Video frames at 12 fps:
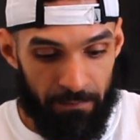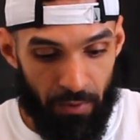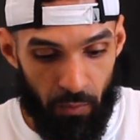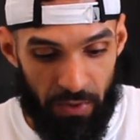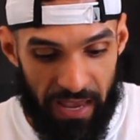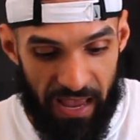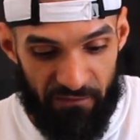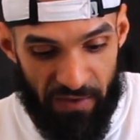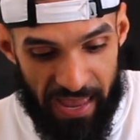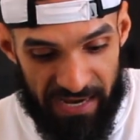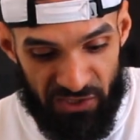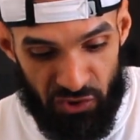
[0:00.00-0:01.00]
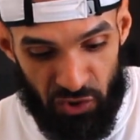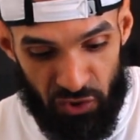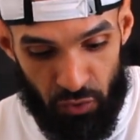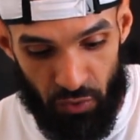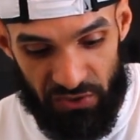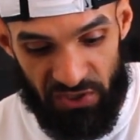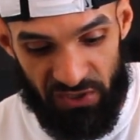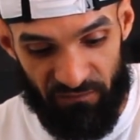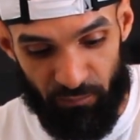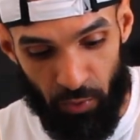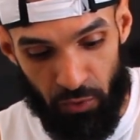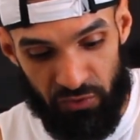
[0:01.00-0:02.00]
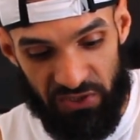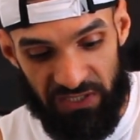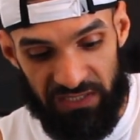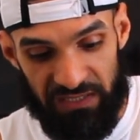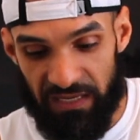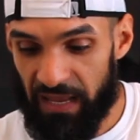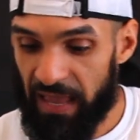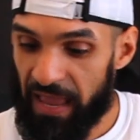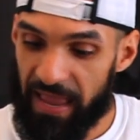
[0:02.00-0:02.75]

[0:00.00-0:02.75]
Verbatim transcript: but we have extra sources of protein